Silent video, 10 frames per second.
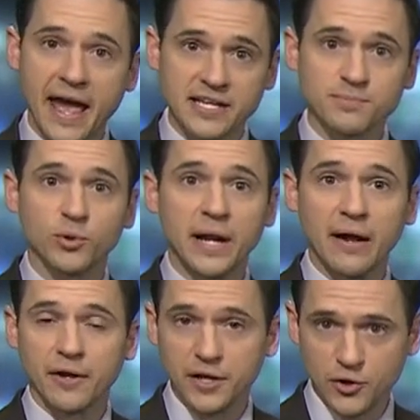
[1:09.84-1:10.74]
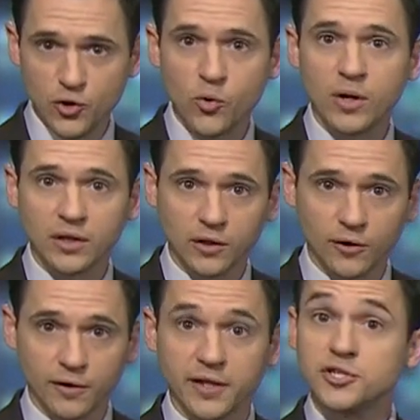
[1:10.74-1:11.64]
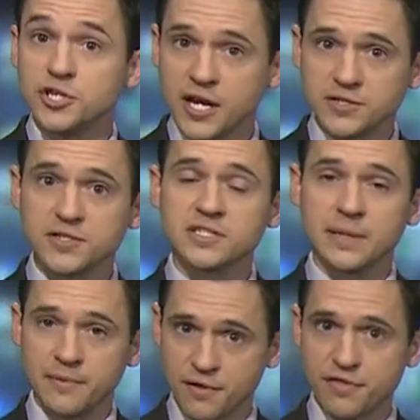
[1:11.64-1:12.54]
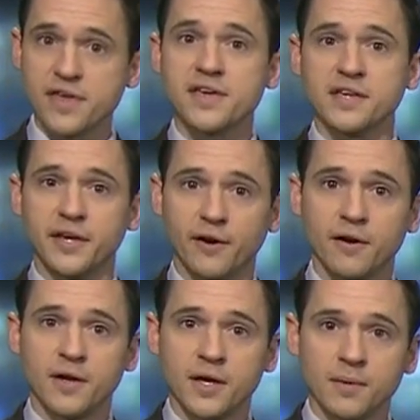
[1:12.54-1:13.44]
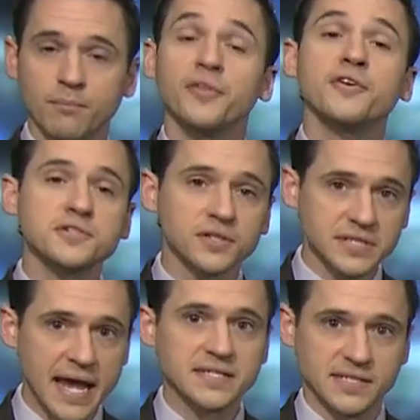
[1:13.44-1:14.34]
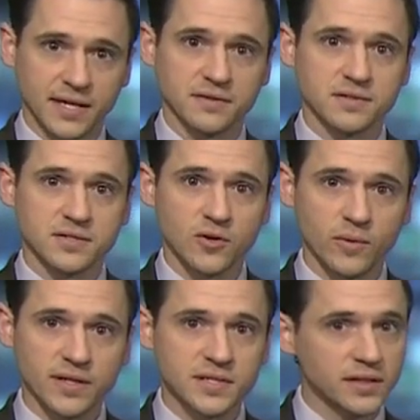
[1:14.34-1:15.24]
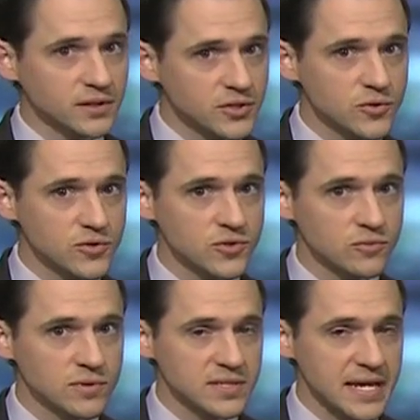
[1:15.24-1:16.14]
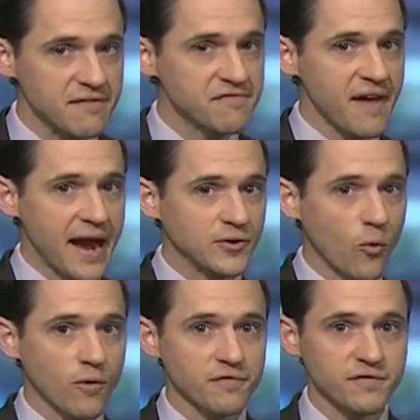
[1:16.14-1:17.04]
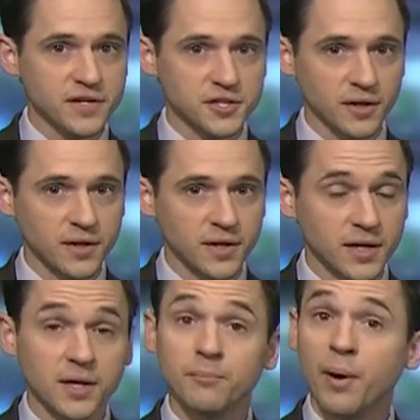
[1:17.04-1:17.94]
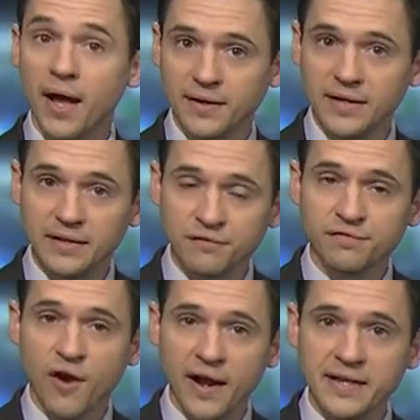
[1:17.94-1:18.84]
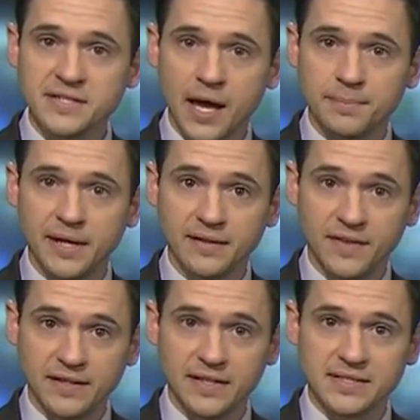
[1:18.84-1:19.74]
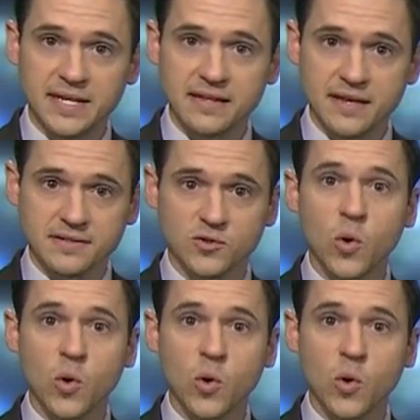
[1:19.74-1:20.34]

has put out a new alert. It changes some of the thinking here, but they're still testing it. So it's a little too soon to say fact or fiction. But in Friday's update, they did say this